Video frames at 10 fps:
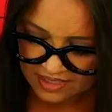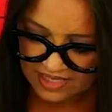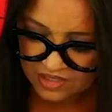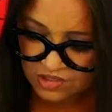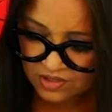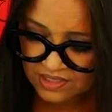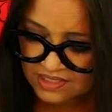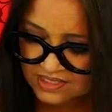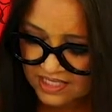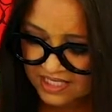Now you can
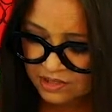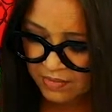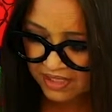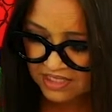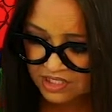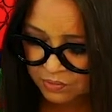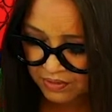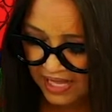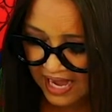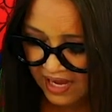decide to make these
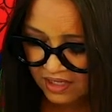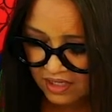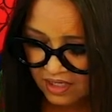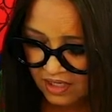black,